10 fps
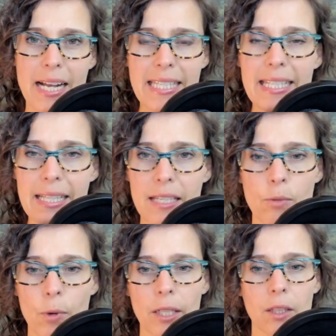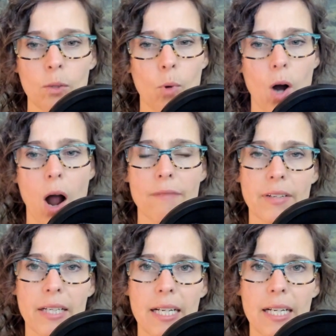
I see this one a little more often,